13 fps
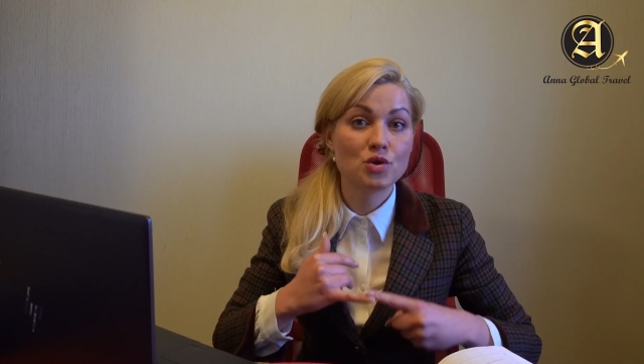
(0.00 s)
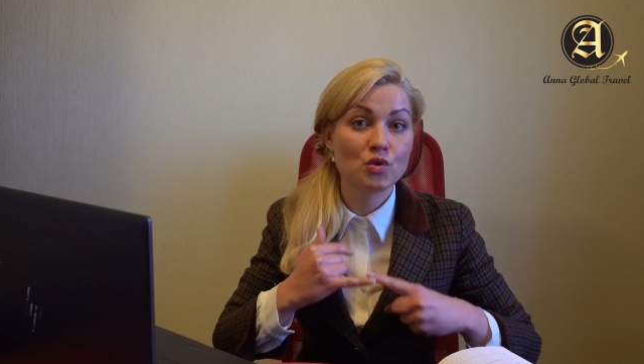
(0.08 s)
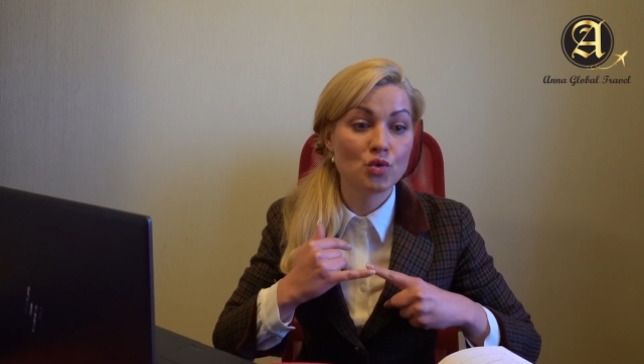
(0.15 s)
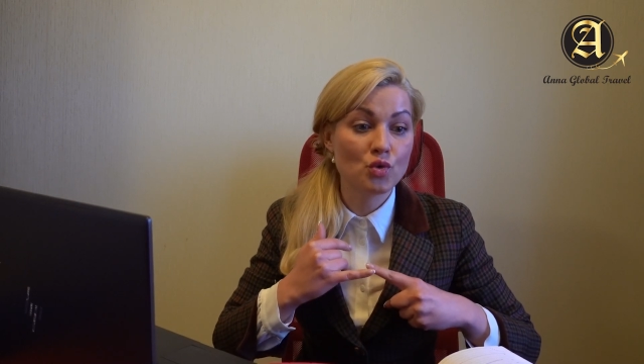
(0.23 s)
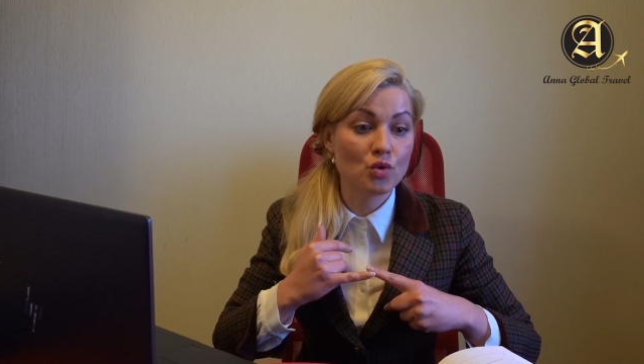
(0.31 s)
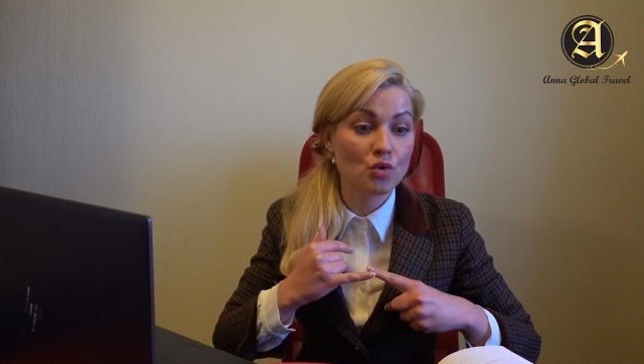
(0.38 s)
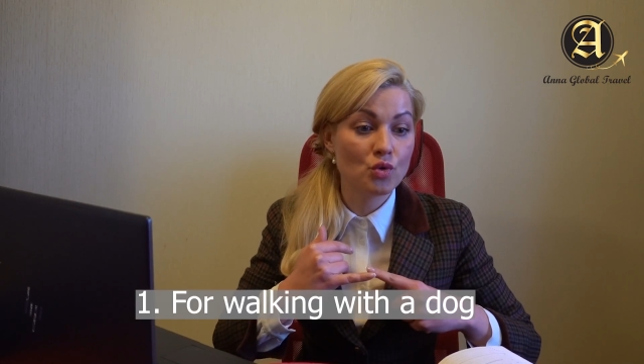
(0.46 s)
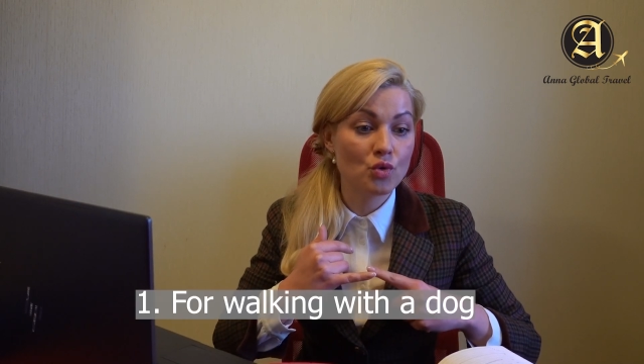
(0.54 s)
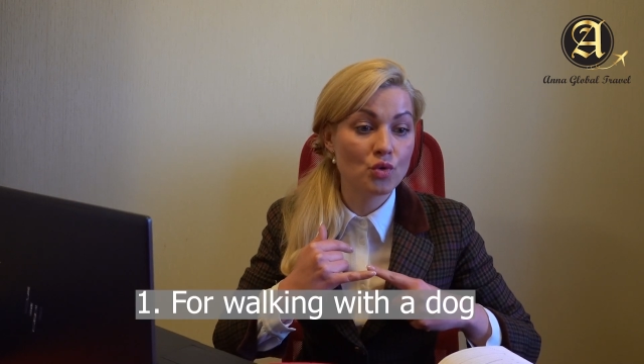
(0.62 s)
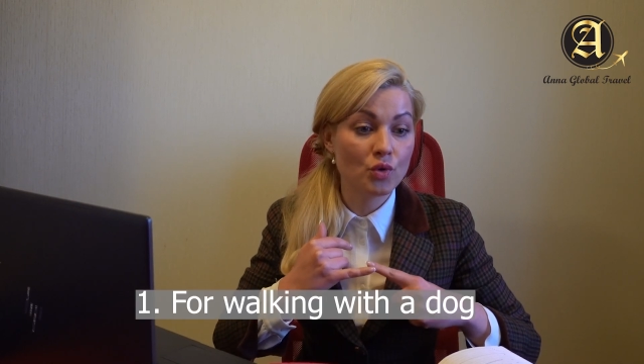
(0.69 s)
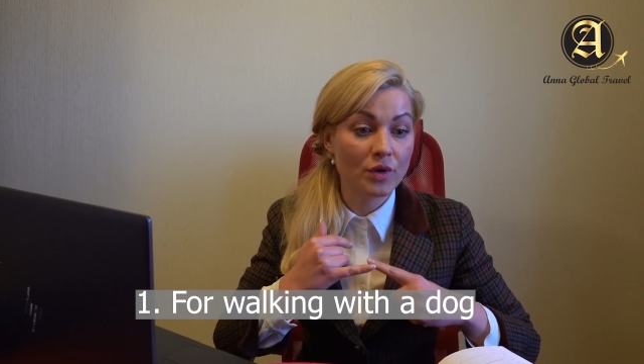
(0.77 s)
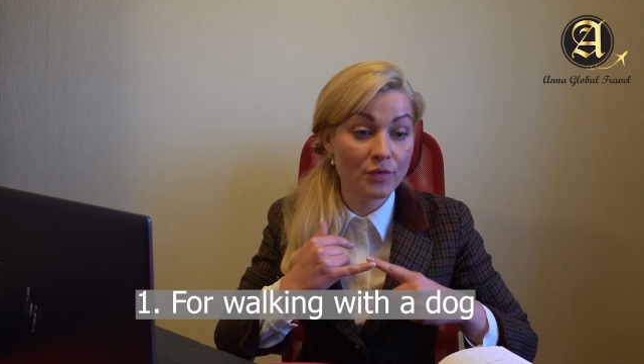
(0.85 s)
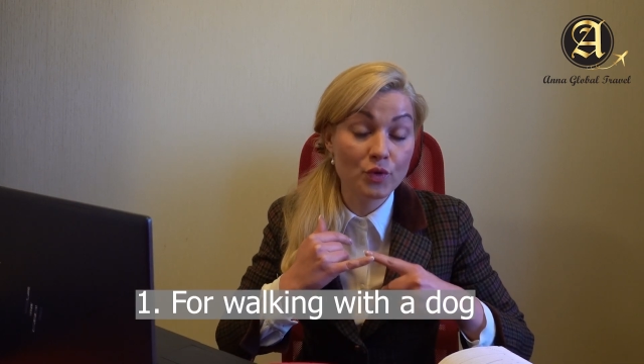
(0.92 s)

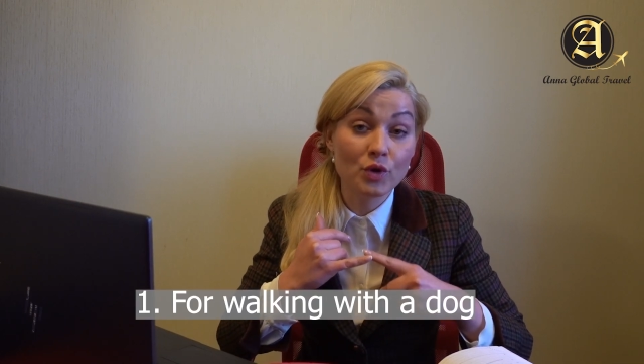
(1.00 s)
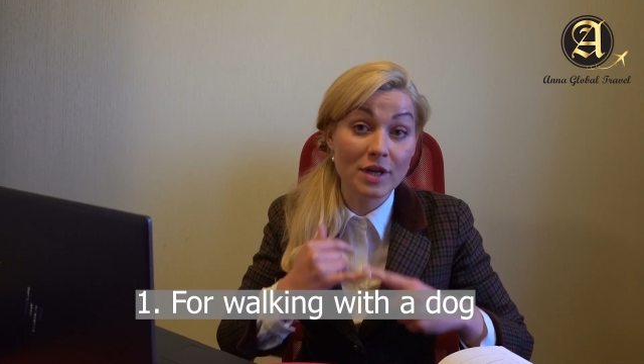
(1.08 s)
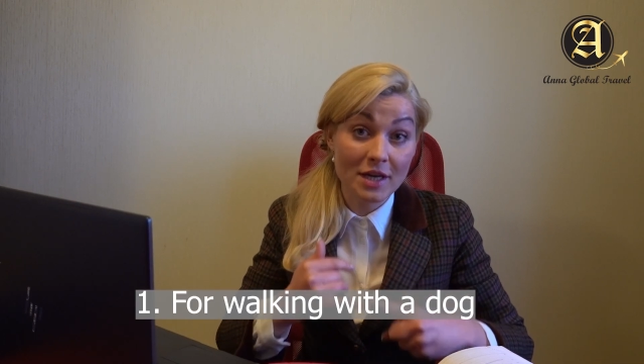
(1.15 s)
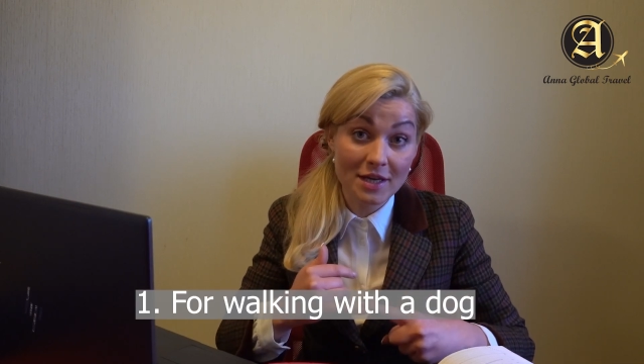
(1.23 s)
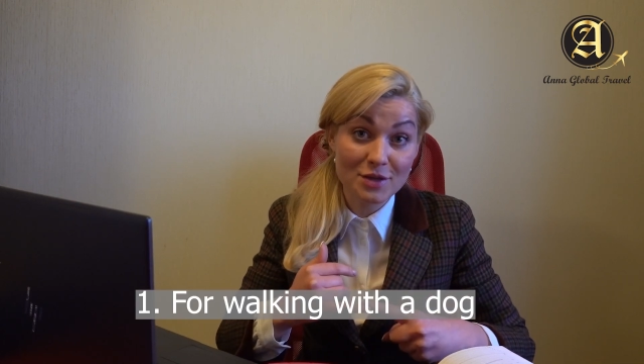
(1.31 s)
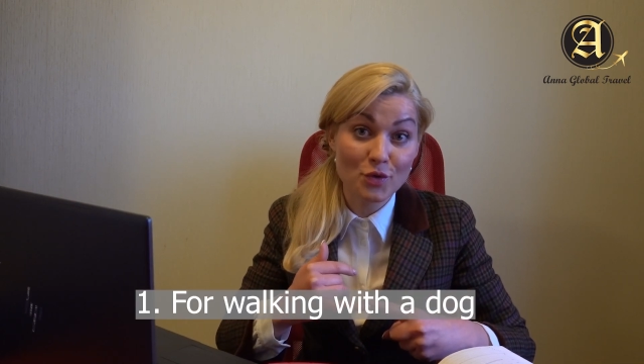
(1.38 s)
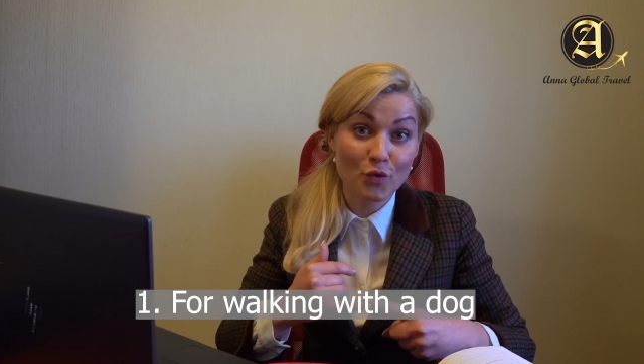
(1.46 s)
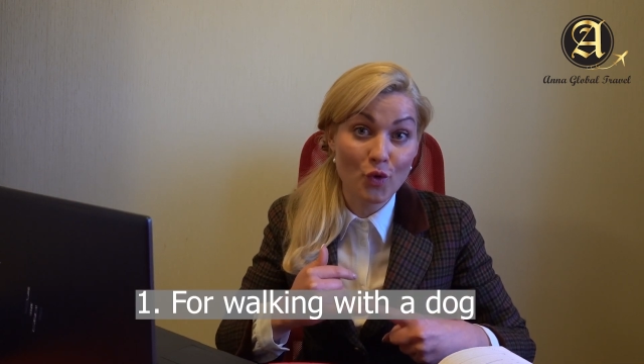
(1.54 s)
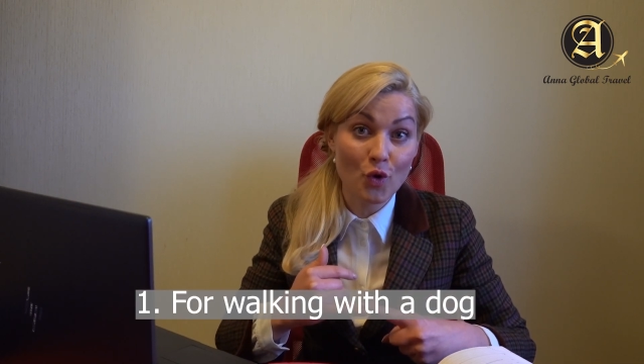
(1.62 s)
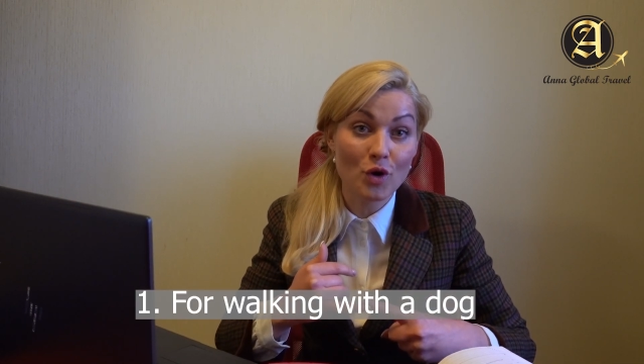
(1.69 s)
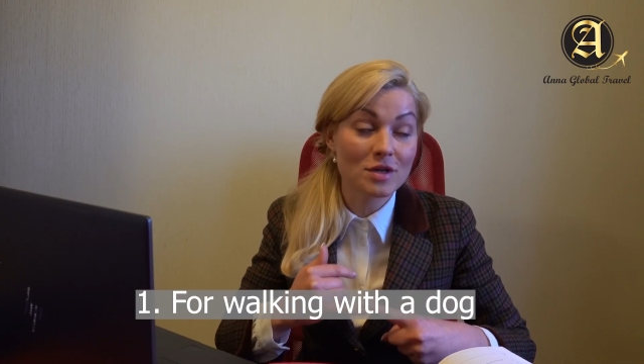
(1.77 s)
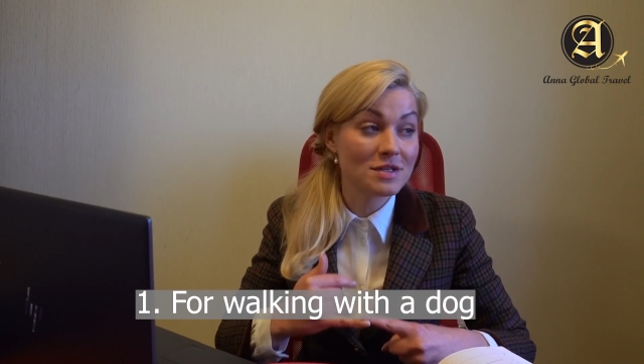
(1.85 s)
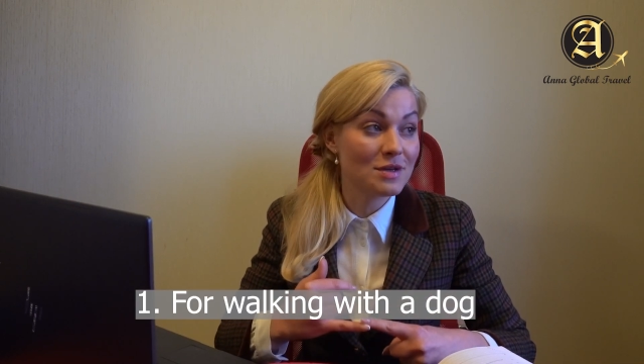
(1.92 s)
to, if you need, of
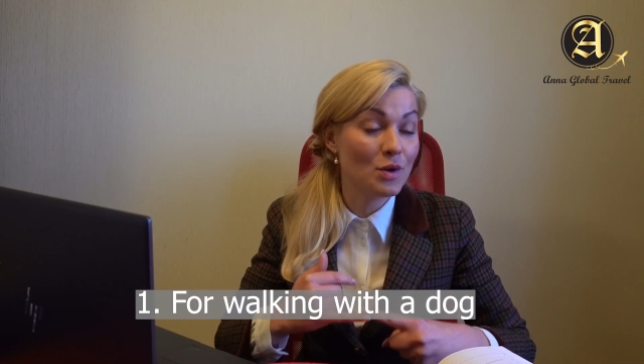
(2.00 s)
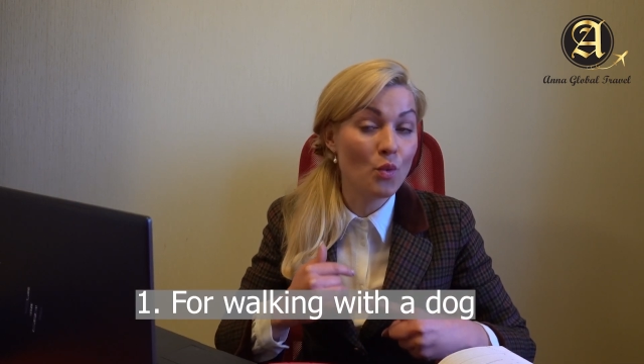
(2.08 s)
course,